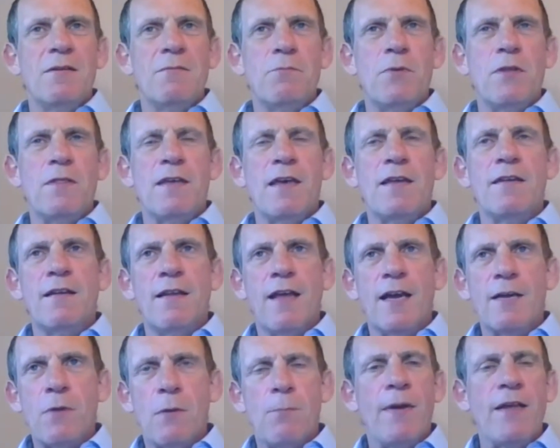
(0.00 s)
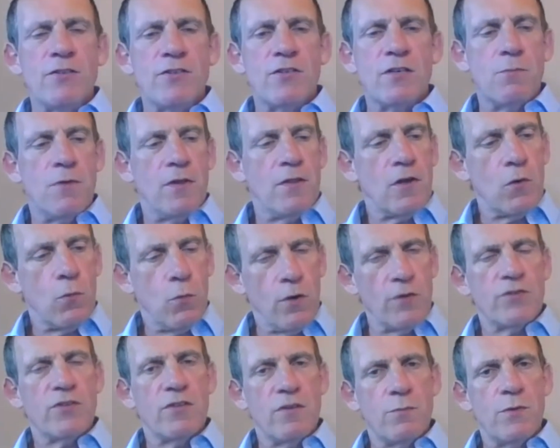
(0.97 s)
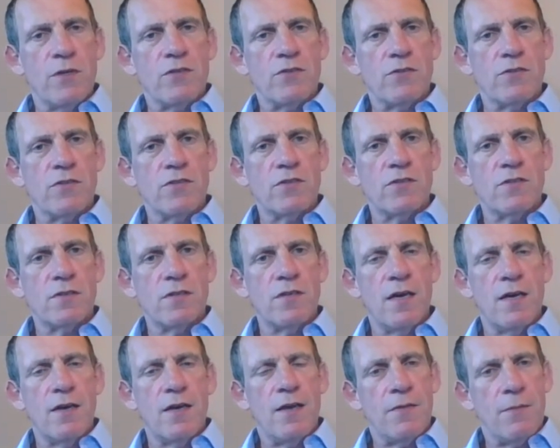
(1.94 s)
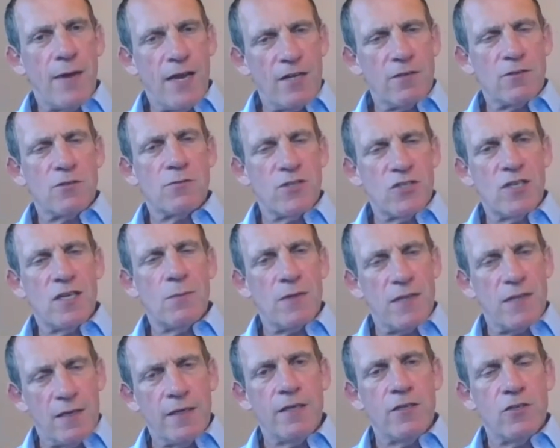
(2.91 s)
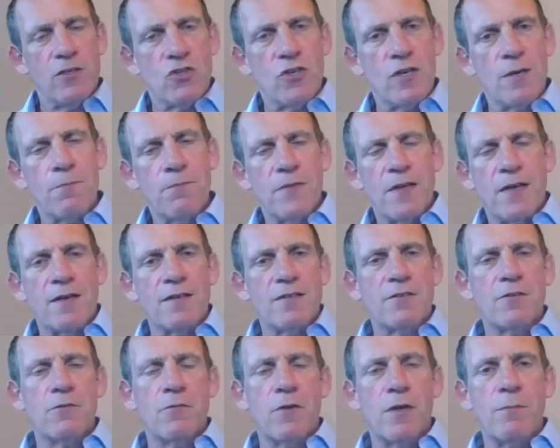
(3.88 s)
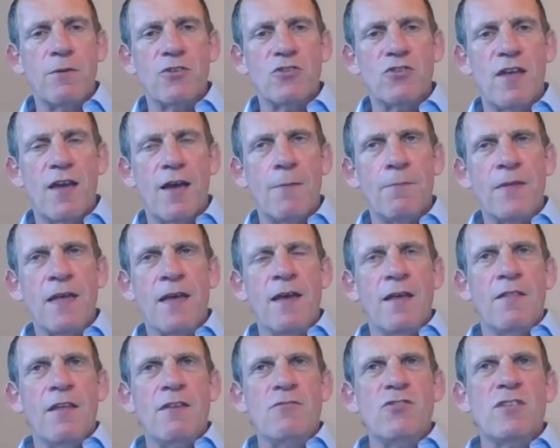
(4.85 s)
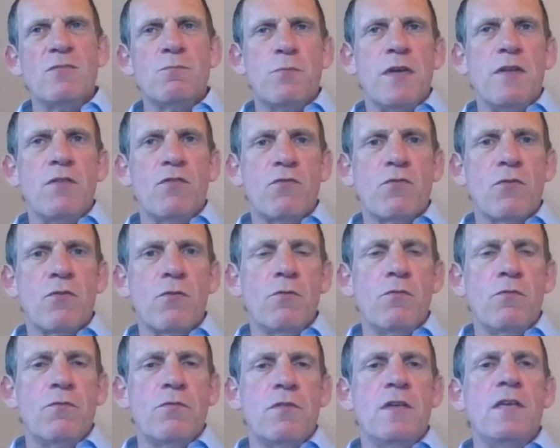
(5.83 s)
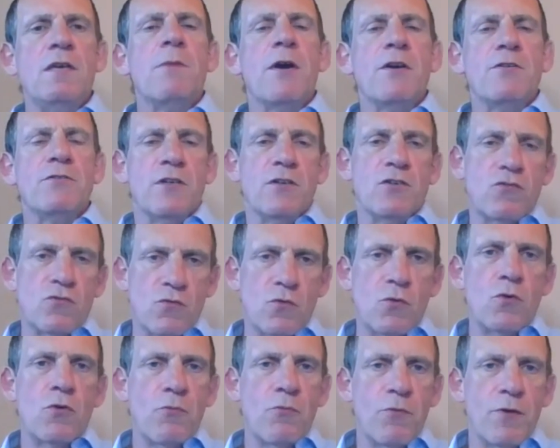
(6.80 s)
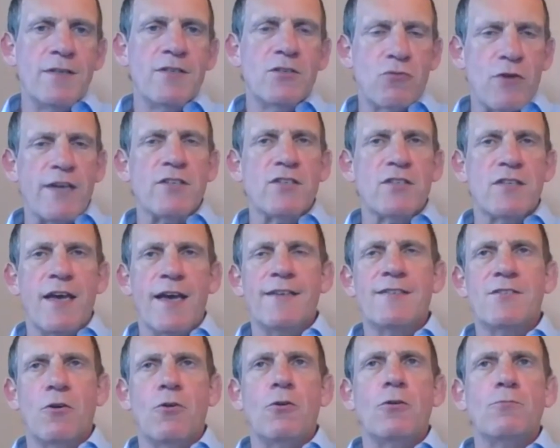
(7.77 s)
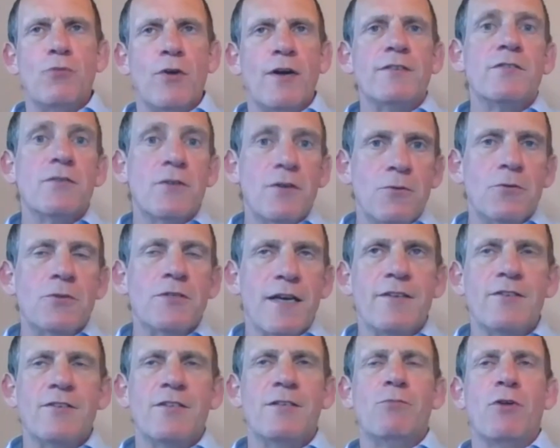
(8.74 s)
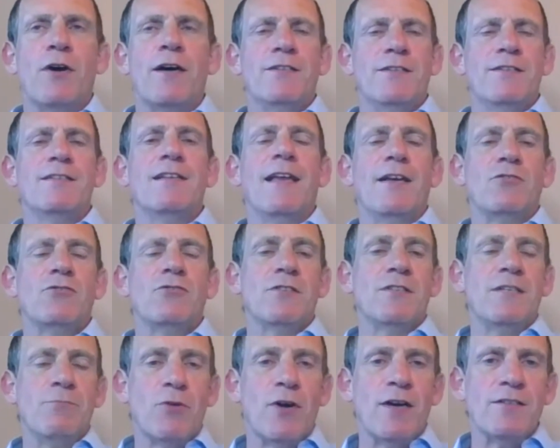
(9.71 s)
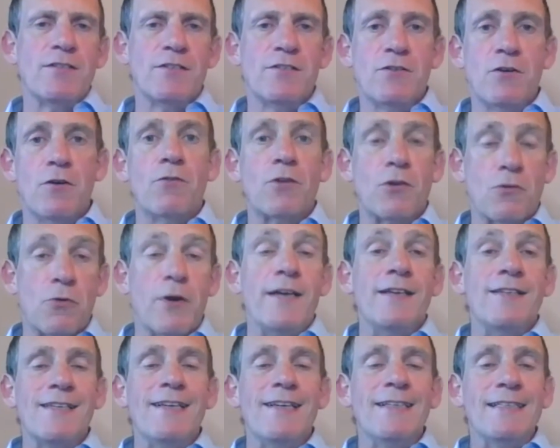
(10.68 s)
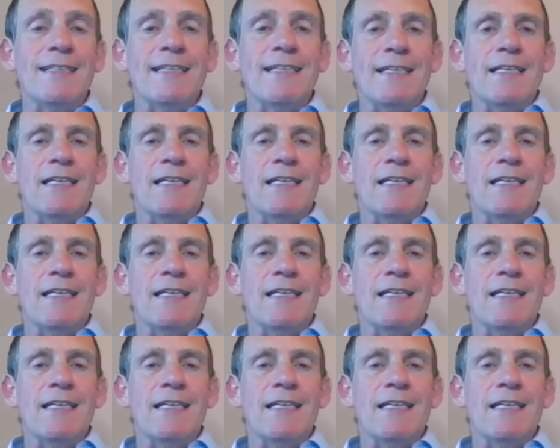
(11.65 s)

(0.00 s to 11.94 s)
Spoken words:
But the underlying momentum and the quality of the business and the management team and the leadership are still very much there. They've just been through the most extraordinary stress test. Oil price, of course, energy prices, electricity prices have gone crazy.